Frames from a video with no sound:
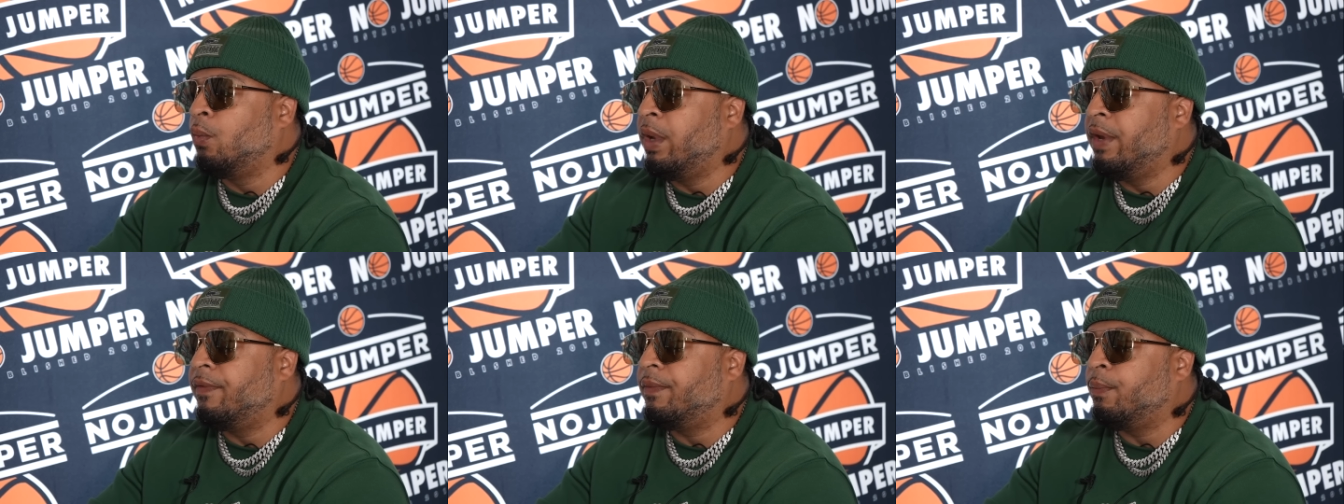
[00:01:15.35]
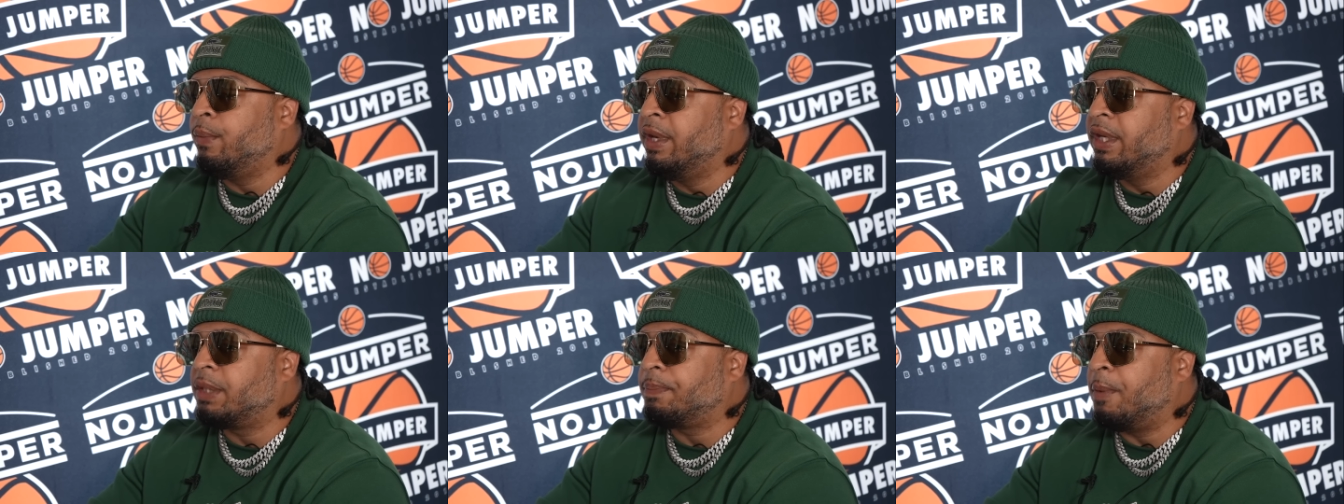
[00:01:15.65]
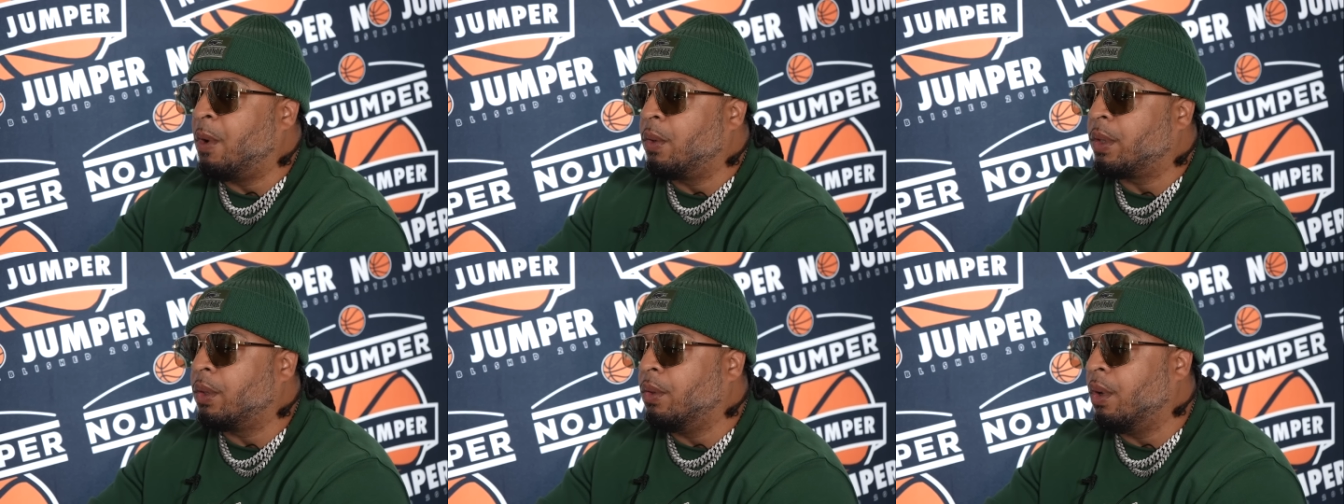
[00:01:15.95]
We we
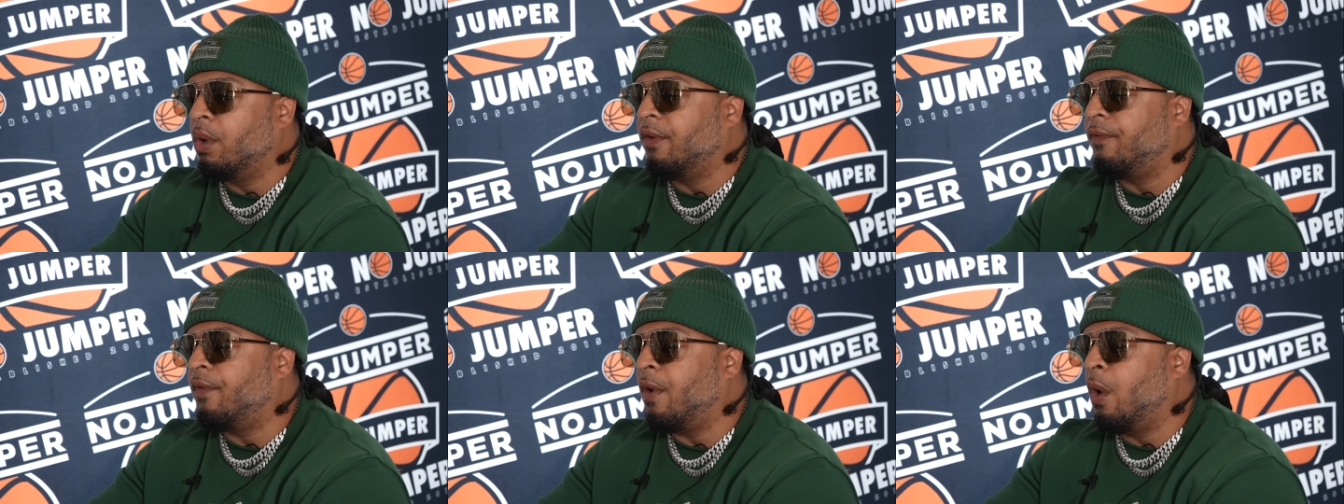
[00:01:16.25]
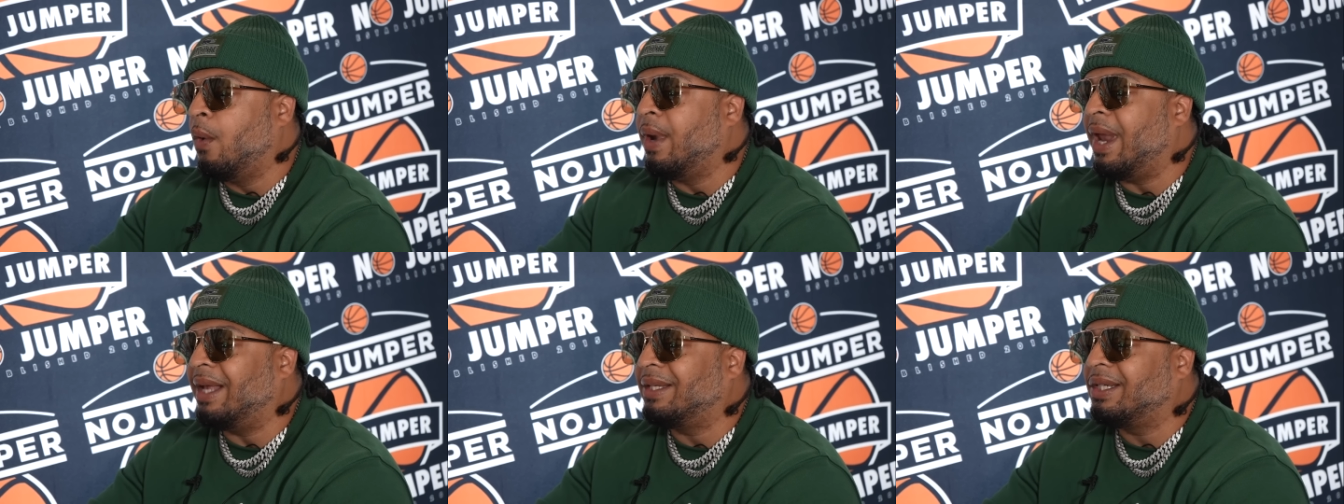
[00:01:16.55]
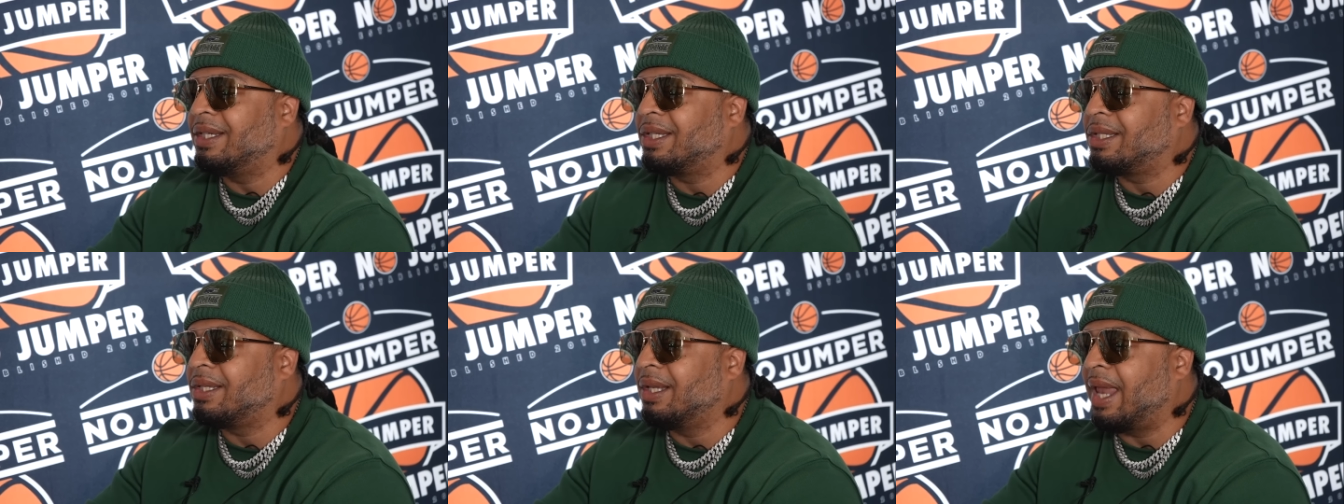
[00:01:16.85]
spoken on the phone. I
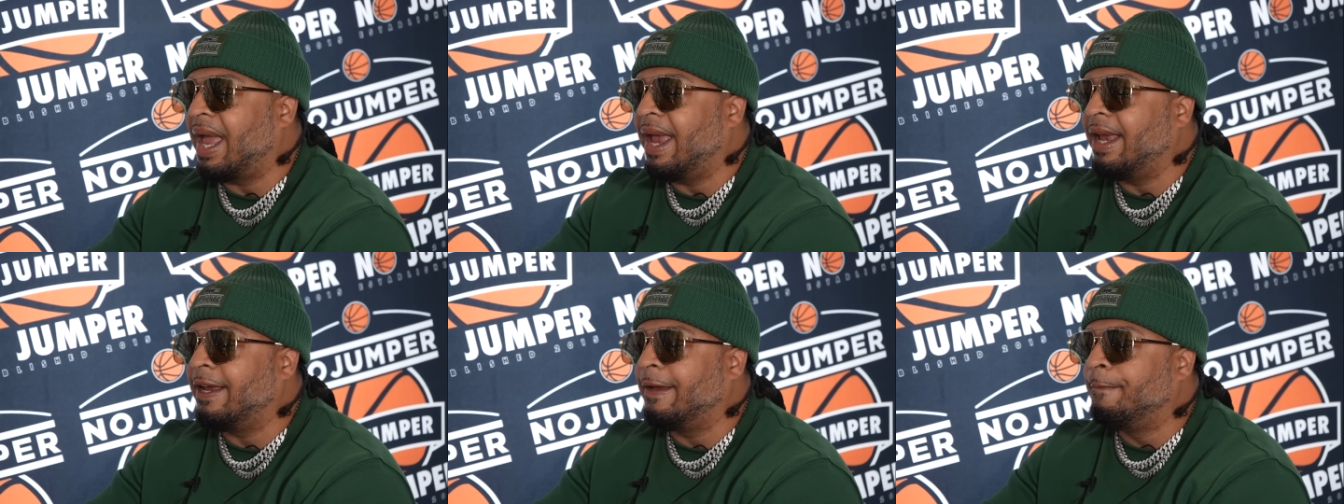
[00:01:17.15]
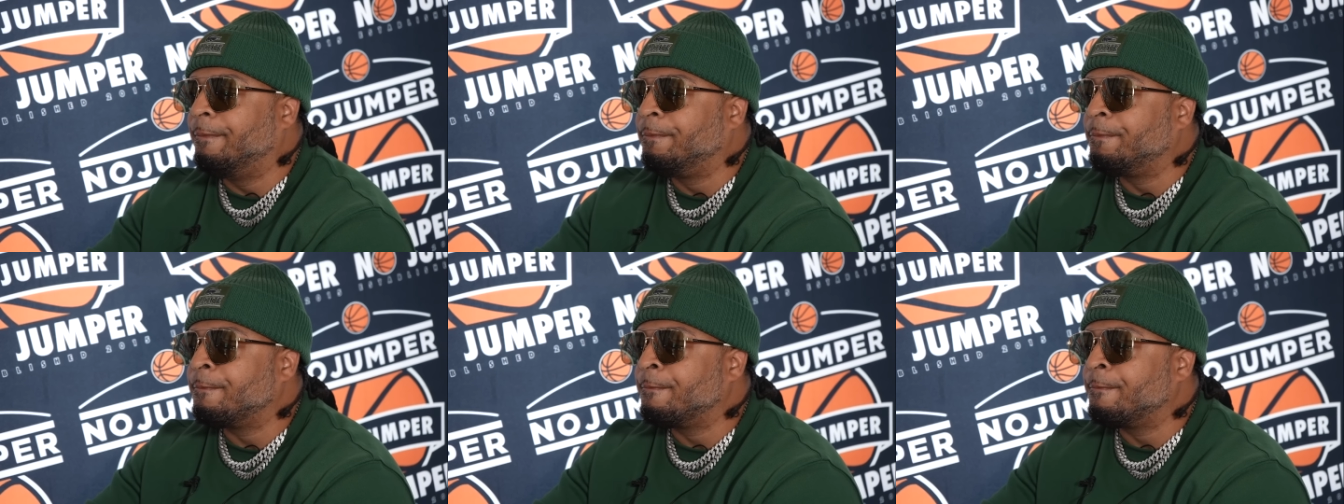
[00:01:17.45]
just like